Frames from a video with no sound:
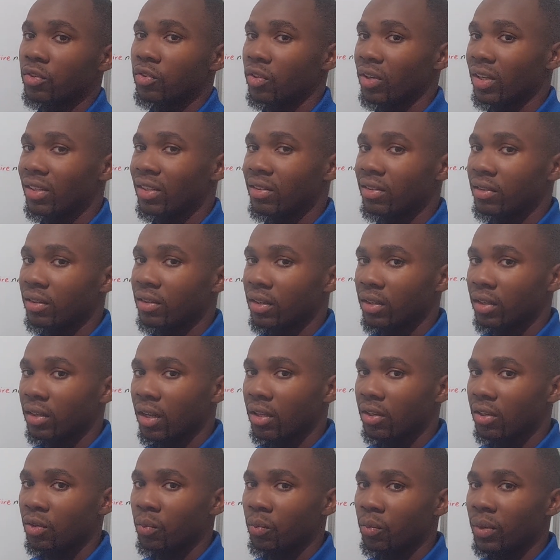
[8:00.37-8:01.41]
So this is
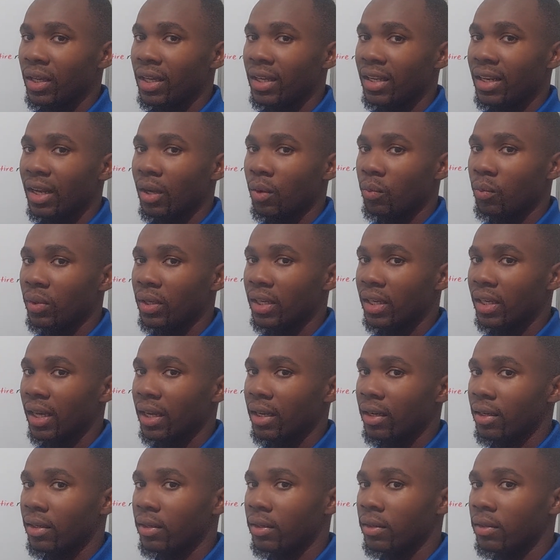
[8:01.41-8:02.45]
another way that we
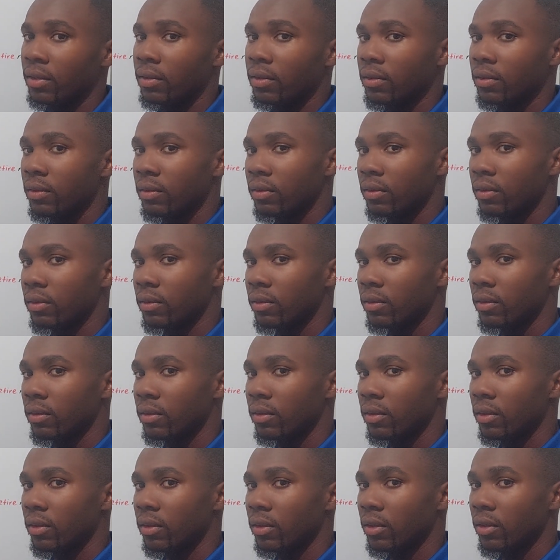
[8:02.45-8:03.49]
can
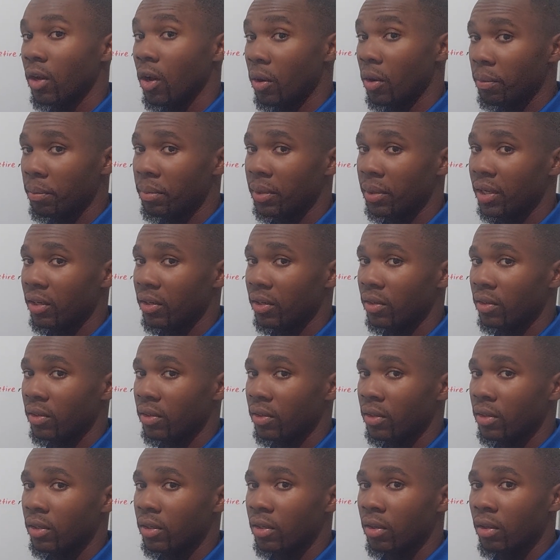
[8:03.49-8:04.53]
compare
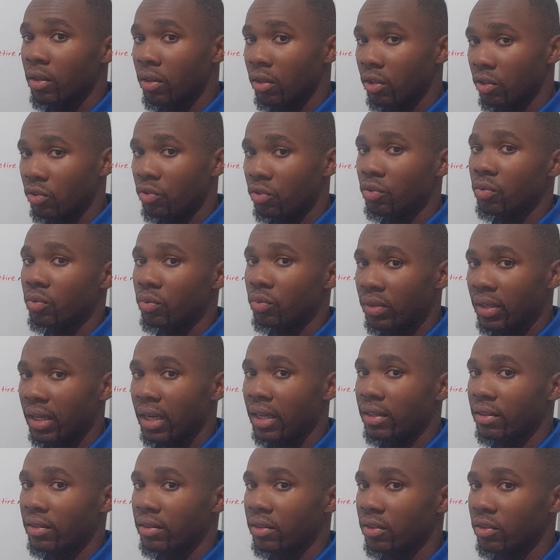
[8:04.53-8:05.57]
the two
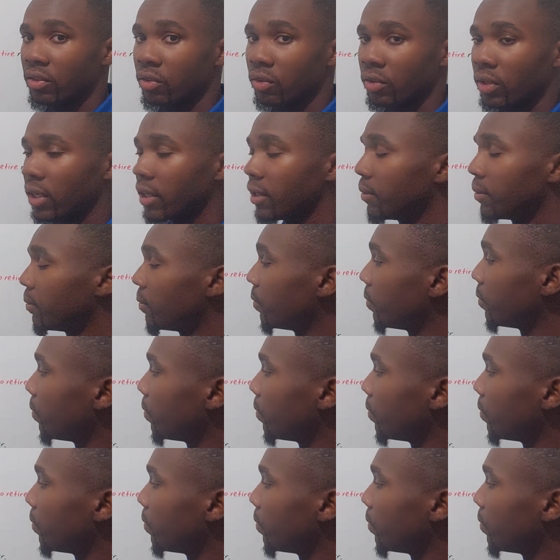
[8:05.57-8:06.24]
tenses, okay?